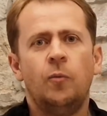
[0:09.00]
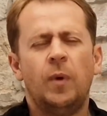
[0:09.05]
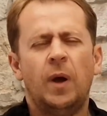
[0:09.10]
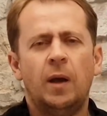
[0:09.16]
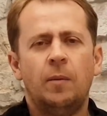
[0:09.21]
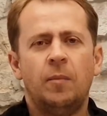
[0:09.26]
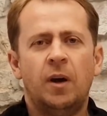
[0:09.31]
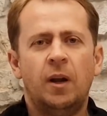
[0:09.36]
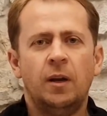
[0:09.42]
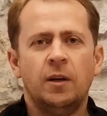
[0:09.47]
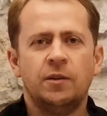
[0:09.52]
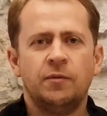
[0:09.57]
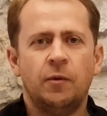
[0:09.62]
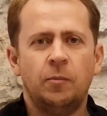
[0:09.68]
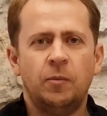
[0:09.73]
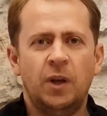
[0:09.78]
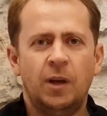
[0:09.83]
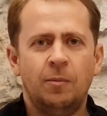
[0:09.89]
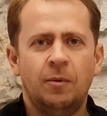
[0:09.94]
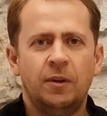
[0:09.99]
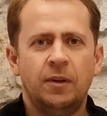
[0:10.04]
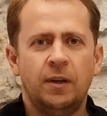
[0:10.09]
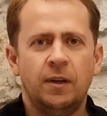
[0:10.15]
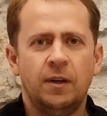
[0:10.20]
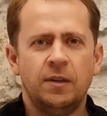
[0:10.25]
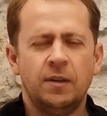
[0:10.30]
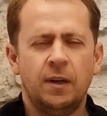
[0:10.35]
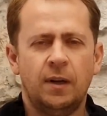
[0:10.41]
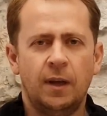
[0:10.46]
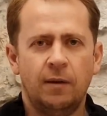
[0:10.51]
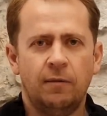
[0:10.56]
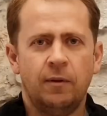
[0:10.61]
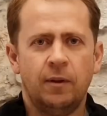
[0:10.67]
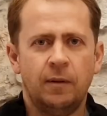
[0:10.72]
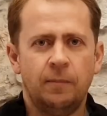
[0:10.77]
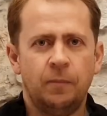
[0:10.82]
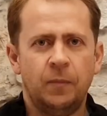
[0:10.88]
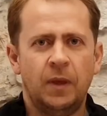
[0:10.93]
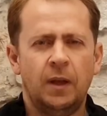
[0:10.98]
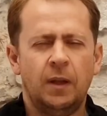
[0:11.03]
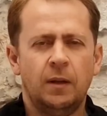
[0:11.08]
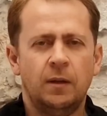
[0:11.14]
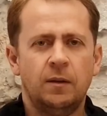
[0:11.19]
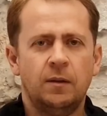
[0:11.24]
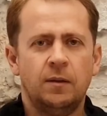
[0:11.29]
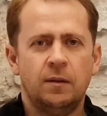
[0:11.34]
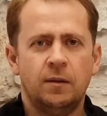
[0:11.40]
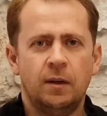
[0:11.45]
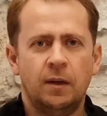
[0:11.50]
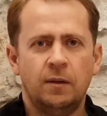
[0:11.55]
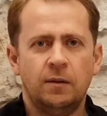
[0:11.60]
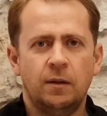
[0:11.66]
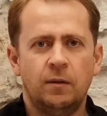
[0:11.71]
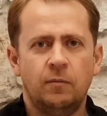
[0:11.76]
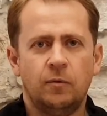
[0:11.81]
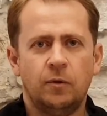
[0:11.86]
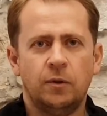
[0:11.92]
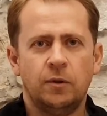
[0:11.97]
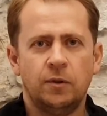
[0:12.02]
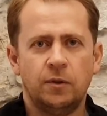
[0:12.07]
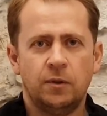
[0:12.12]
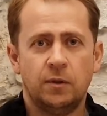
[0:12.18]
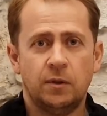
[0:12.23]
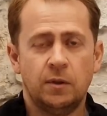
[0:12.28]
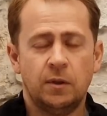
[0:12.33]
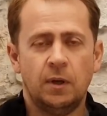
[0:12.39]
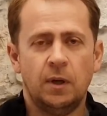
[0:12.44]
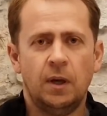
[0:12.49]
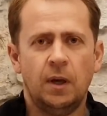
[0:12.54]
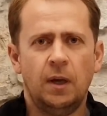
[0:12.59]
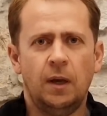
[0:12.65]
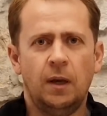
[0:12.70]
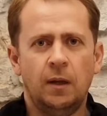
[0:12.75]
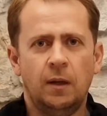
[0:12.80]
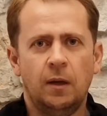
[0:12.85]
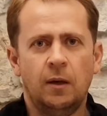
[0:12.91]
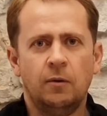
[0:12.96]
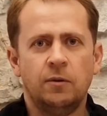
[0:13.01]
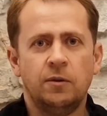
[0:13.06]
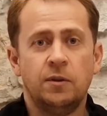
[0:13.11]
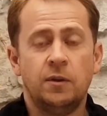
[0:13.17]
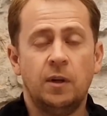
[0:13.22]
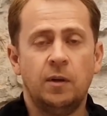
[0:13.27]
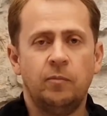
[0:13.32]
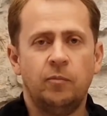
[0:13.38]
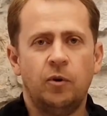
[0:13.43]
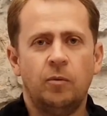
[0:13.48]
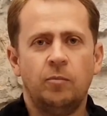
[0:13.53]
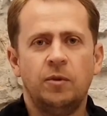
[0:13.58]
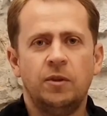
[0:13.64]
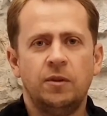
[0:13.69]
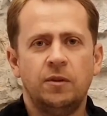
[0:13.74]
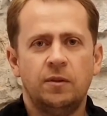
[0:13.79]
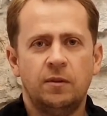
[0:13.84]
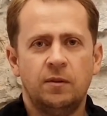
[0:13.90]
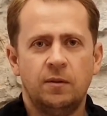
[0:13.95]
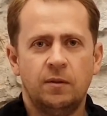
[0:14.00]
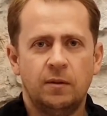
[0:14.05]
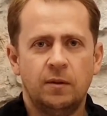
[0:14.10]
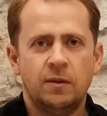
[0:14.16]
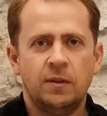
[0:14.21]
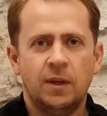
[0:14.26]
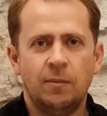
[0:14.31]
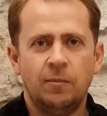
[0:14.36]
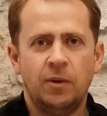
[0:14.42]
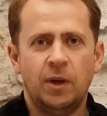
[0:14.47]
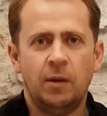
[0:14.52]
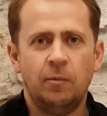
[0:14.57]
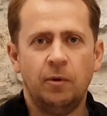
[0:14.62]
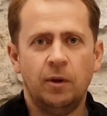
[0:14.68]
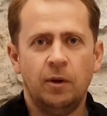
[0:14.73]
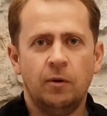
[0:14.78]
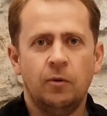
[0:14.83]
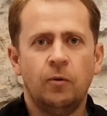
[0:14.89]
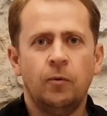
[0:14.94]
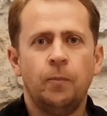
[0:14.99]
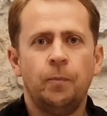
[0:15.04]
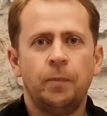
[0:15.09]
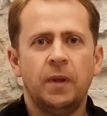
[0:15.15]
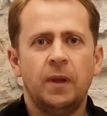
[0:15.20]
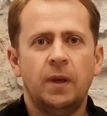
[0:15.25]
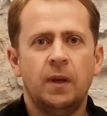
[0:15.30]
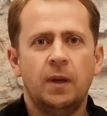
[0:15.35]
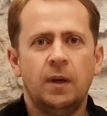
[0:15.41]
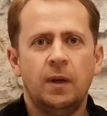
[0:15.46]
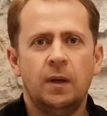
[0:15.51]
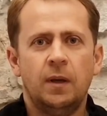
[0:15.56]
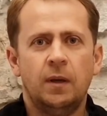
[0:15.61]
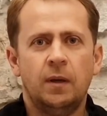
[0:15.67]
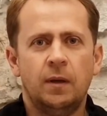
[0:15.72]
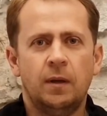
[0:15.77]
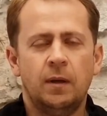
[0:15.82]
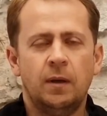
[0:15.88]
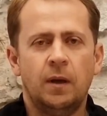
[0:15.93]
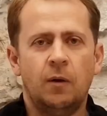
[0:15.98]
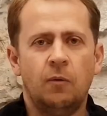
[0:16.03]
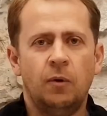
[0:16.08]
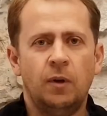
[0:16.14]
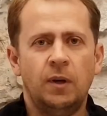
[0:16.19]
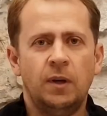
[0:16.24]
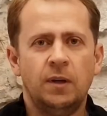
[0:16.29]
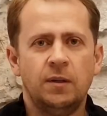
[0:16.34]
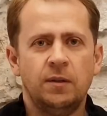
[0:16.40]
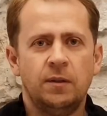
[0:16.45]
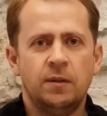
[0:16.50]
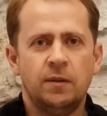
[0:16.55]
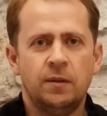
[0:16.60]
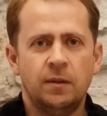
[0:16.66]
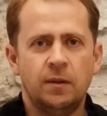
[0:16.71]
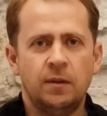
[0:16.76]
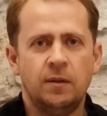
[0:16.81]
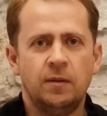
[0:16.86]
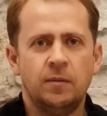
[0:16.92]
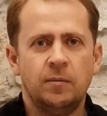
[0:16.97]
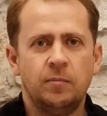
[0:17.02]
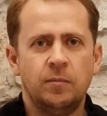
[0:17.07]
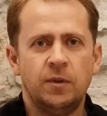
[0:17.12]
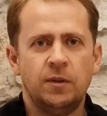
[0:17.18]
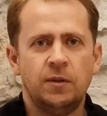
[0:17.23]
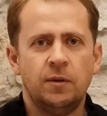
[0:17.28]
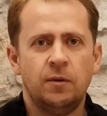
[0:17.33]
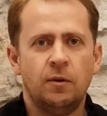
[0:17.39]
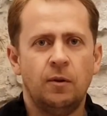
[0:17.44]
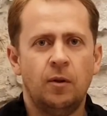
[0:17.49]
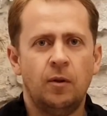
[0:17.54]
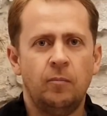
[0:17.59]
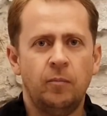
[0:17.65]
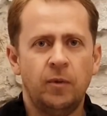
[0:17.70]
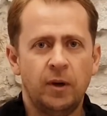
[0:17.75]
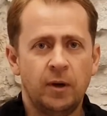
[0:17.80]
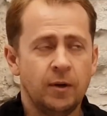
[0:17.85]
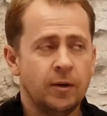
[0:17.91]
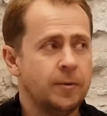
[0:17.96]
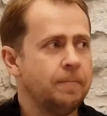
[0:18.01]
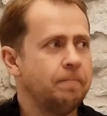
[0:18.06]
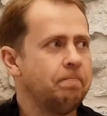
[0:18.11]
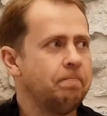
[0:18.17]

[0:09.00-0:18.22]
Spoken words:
I'm Alex from Table Tennis 11, and as it was announced and promised some time ago, our guest is Mr. Roland Berg.